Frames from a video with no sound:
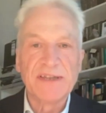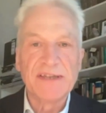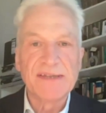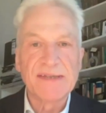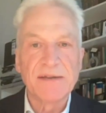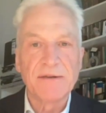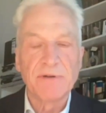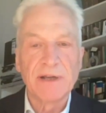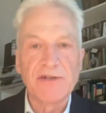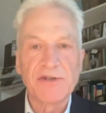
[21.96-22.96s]
One is uh, the
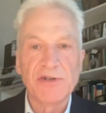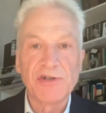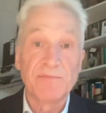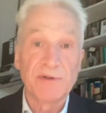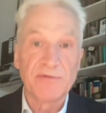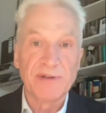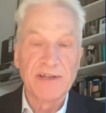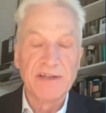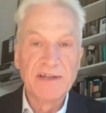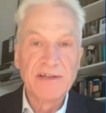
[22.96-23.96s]
relationship
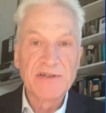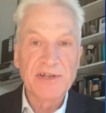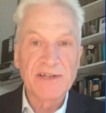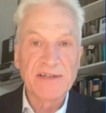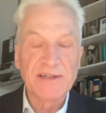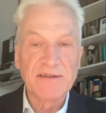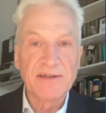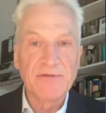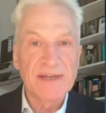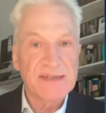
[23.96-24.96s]
between China and the
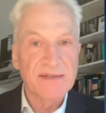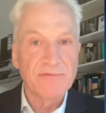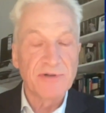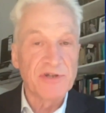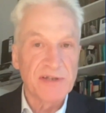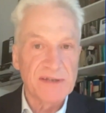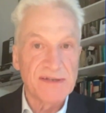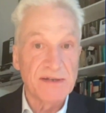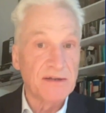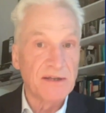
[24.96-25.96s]
US, which is
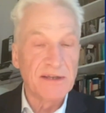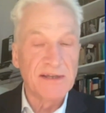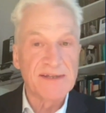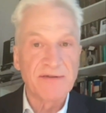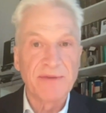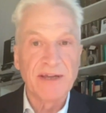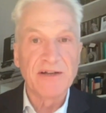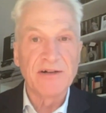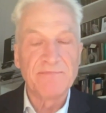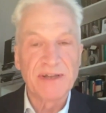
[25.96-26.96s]
uh, an extremely
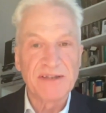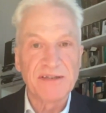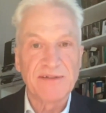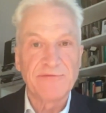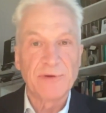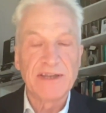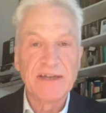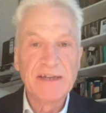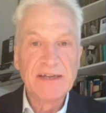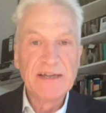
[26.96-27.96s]
competitive one
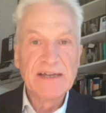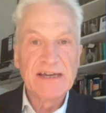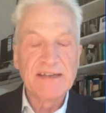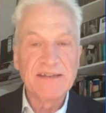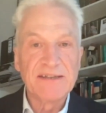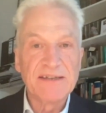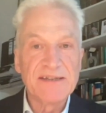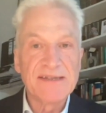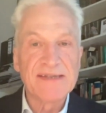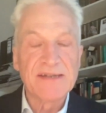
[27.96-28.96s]
and it
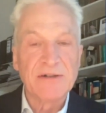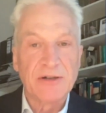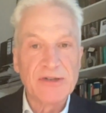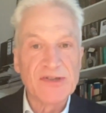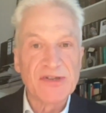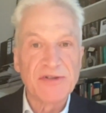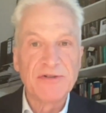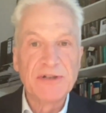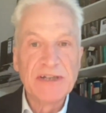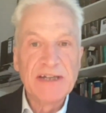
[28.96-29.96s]
is uh,
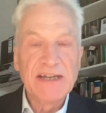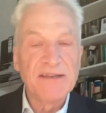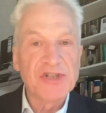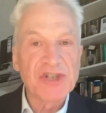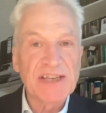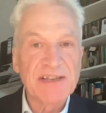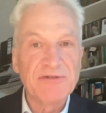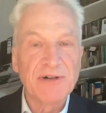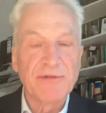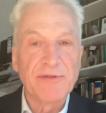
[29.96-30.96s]
also in the
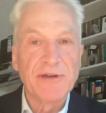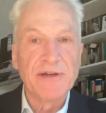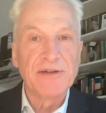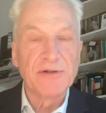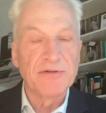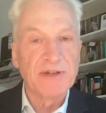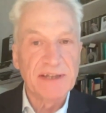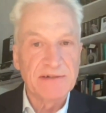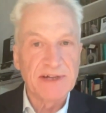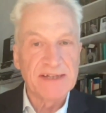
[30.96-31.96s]
shadow of the
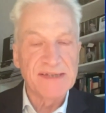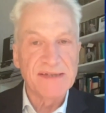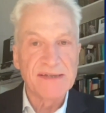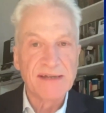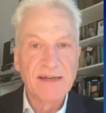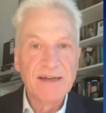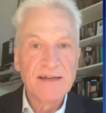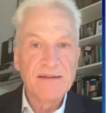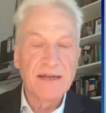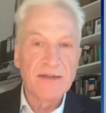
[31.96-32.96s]
Ukrainian crisis.
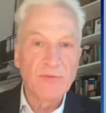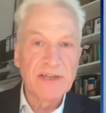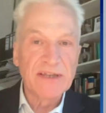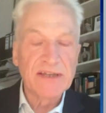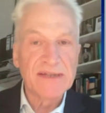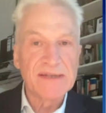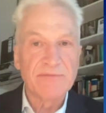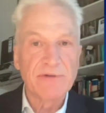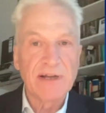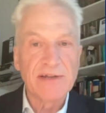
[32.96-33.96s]
The other one is
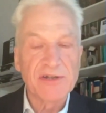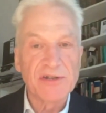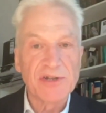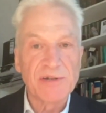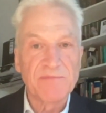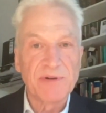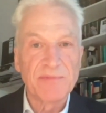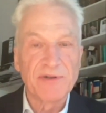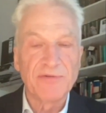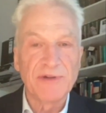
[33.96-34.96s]
the relationship
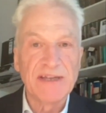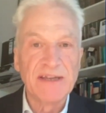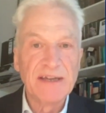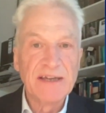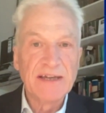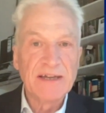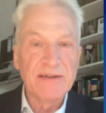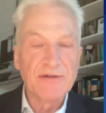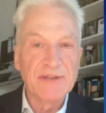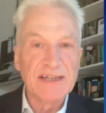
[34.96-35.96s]
between uh,
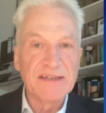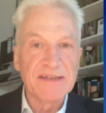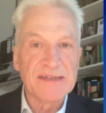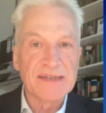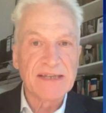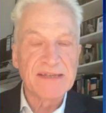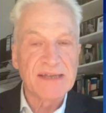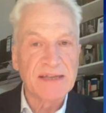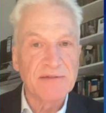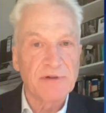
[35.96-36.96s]
the United States
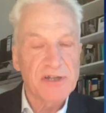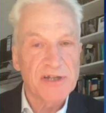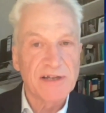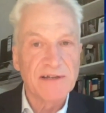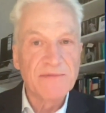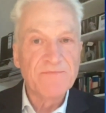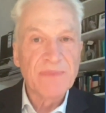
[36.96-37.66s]
and Russia